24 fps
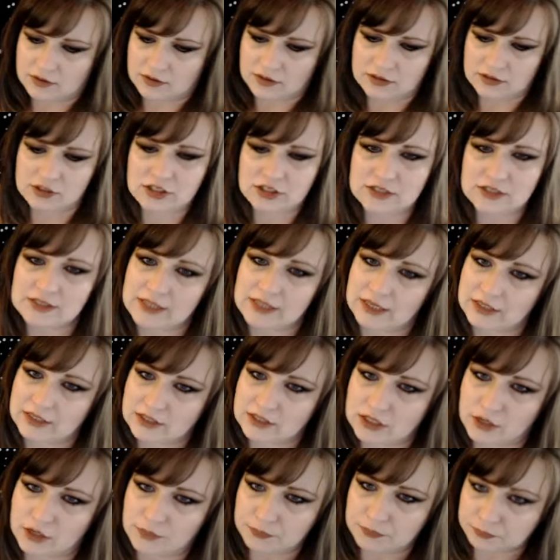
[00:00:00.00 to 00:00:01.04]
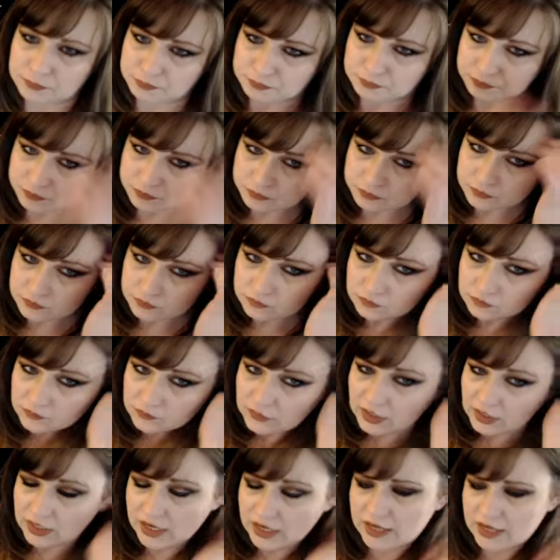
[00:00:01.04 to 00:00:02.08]
just like so.
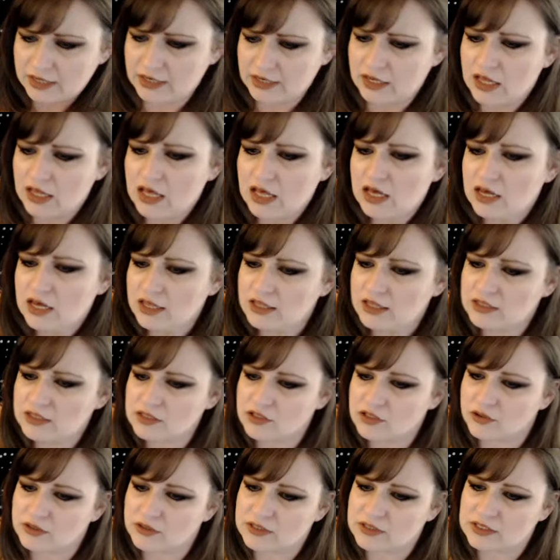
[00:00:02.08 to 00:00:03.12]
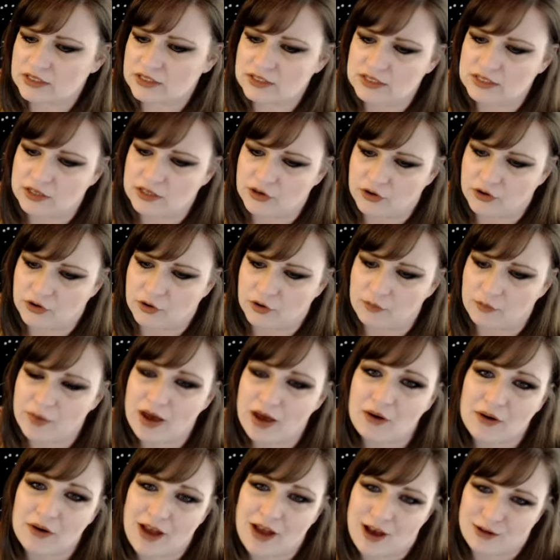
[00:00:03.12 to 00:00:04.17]
And this stone is considered your
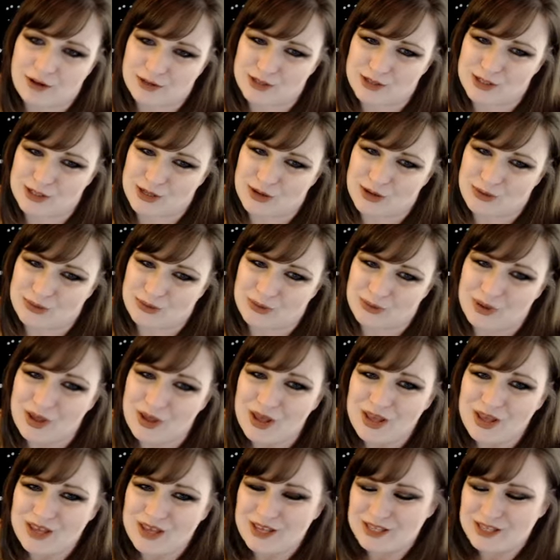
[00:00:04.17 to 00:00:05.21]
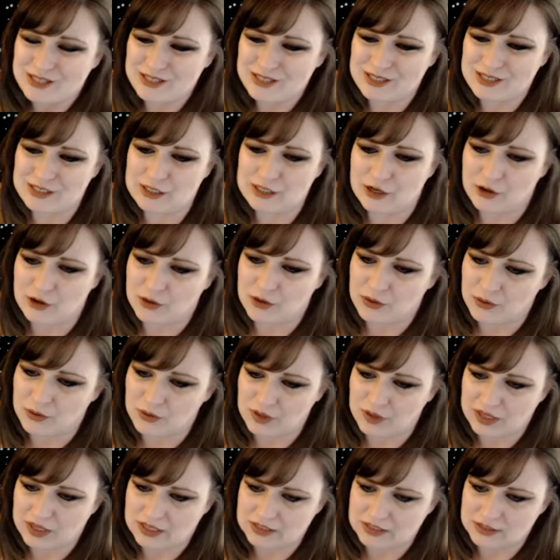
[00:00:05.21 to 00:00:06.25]
powerhouse stone. So
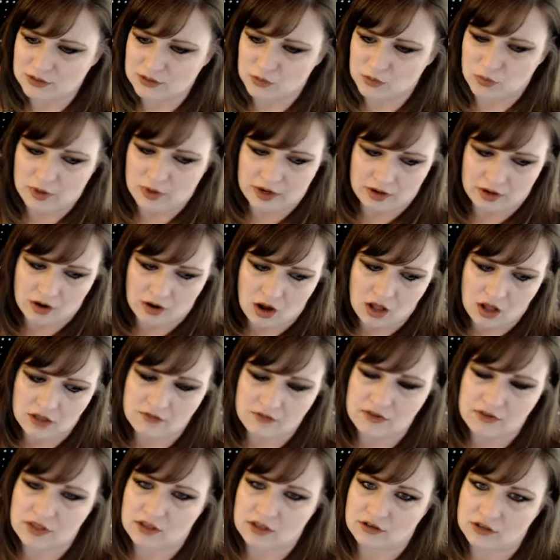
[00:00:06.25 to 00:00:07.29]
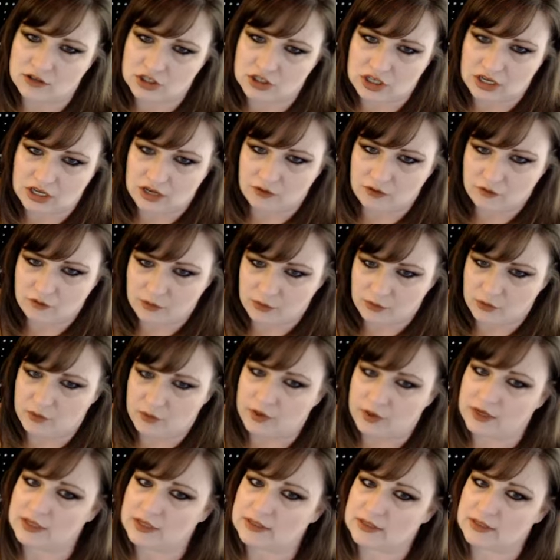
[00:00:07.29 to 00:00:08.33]
it's where all of the energy from the
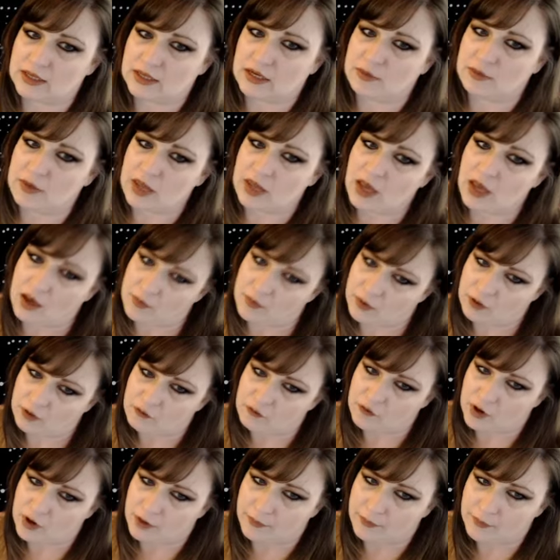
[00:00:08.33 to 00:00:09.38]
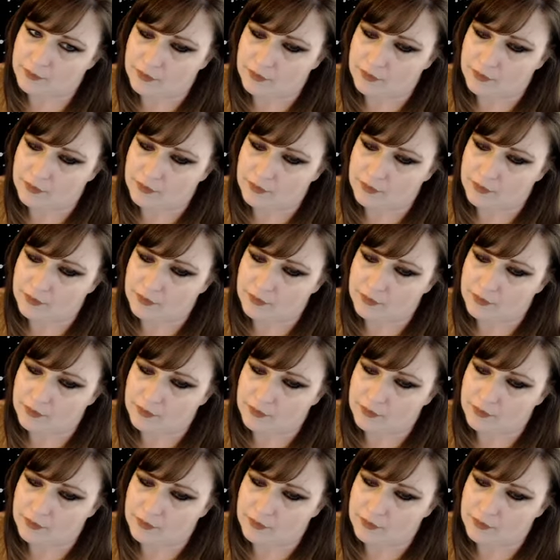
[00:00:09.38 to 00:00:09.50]
grid is going to be coming from.